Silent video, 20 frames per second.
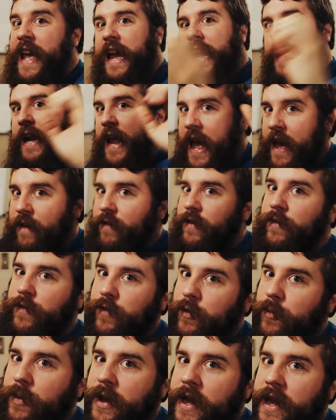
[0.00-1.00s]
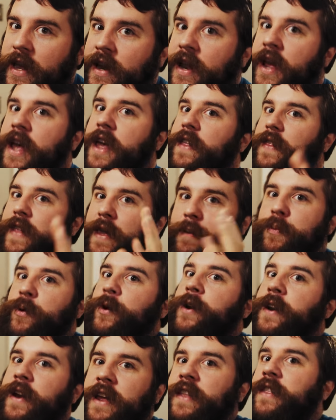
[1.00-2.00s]
And heaven forbid they
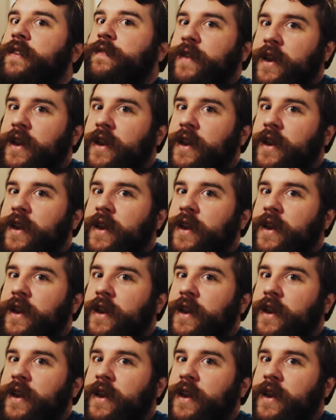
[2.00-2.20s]
put it in the